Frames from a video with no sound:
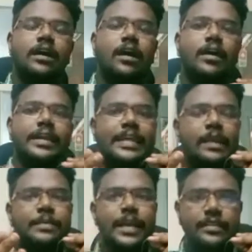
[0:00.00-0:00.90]
It
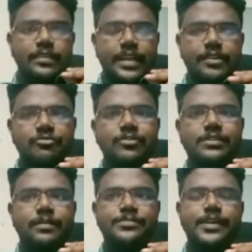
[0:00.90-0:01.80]
can be either individual
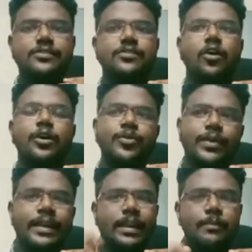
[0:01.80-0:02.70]
subjects or you
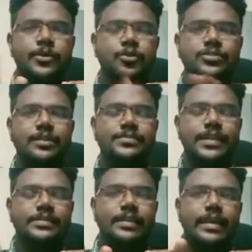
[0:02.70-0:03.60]
can club 2
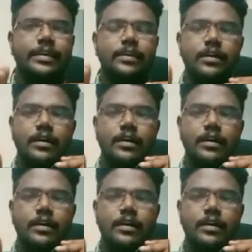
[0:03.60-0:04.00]
subjects like